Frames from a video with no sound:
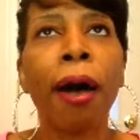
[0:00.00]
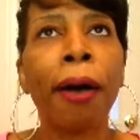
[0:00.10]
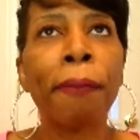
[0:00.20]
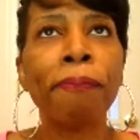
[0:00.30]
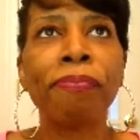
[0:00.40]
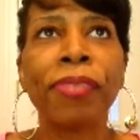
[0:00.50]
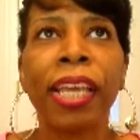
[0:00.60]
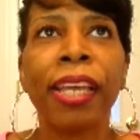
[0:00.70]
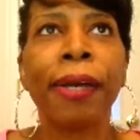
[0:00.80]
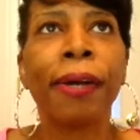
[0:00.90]

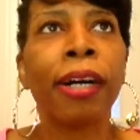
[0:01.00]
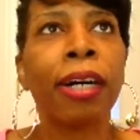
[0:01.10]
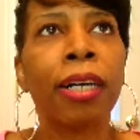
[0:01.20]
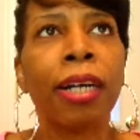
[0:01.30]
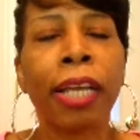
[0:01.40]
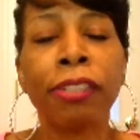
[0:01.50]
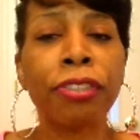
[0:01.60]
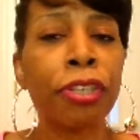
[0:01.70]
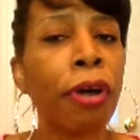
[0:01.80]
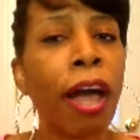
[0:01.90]
Um, uh,
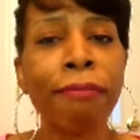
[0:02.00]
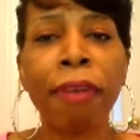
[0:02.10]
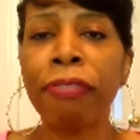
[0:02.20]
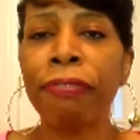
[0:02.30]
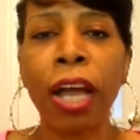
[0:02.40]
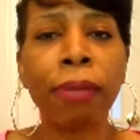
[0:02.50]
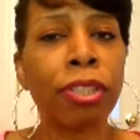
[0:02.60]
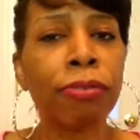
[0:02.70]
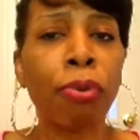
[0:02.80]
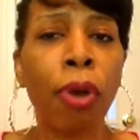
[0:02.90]
I still have my
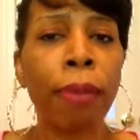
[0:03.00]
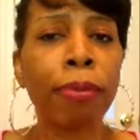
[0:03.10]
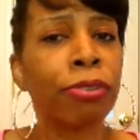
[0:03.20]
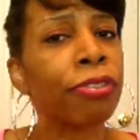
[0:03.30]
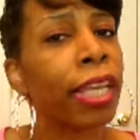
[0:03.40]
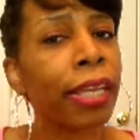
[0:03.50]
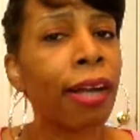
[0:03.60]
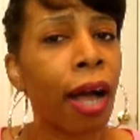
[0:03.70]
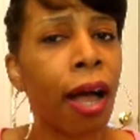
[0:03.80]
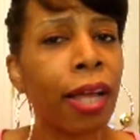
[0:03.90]
five subscribers,
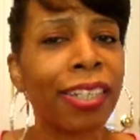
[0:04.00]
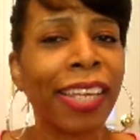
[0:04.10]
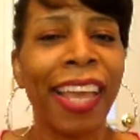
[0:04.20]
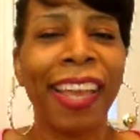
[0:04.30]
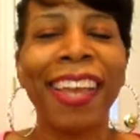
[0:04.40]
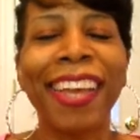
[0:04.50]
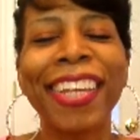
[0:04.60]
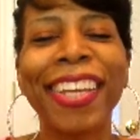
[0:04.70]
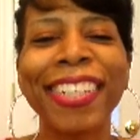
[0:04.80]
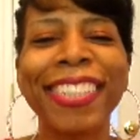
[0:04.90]
thank God,
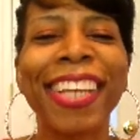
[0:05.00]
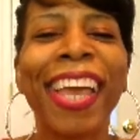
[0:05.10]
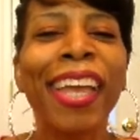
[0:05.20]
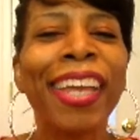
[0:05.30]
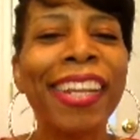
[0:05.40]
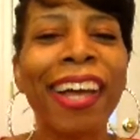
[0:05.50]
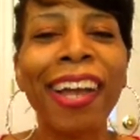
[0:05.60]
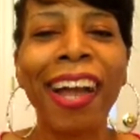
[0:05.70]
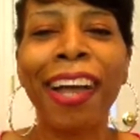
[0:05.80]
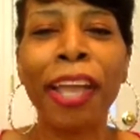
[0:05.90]
and, and
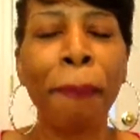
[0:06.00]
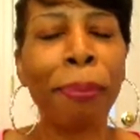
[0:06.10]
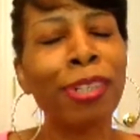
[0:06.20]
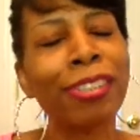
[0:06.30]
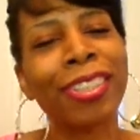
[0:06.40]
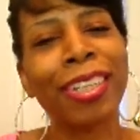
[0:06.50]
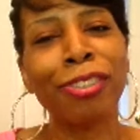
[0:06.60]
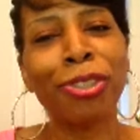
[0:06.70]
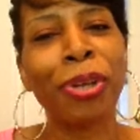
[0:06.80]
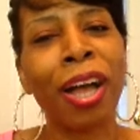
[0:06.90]
I, I,
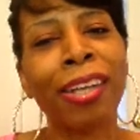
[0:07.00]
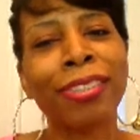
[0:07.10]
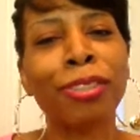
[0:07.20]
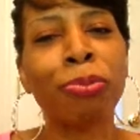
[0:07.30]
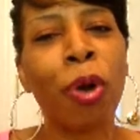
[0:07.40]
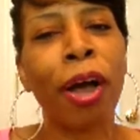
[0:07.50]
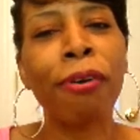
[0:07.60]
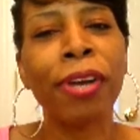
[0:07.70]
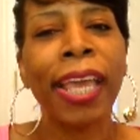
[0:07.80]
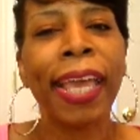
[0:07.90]
appreciate you guys as
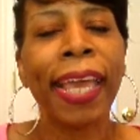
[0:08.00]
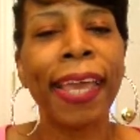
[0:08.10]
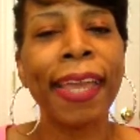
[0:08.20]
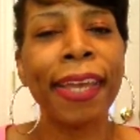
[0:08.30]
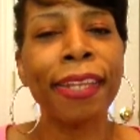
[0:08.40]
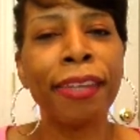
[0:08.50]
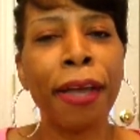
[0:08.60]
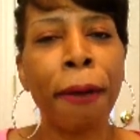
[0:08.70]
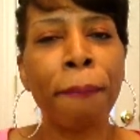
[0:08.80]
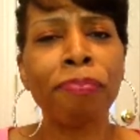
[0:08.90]
well. And
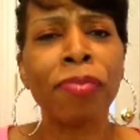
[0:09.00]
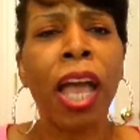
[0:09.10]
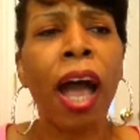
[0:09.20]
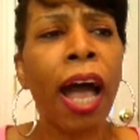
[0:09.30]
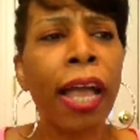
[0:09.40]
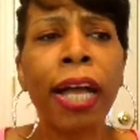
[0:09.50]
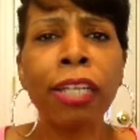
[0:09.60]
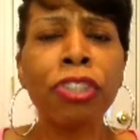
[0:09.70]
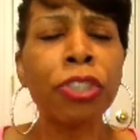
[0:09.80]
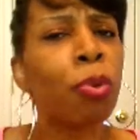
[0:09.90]
um,
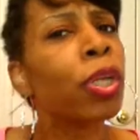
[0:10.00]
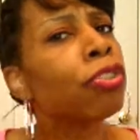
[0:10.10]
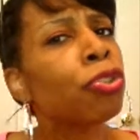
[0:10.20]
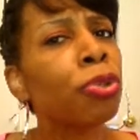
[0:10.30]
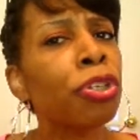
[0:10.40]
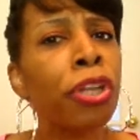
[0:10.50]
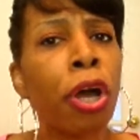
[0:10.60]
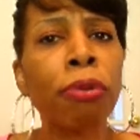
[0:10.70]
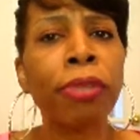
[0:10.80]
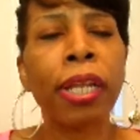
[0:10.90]
I, I, just wanted you to
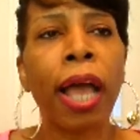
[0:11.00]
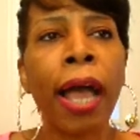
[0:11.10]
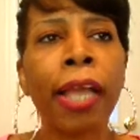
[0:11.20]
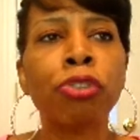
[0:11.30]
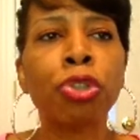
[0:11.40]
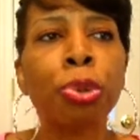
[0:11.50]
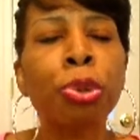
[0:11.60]
know that I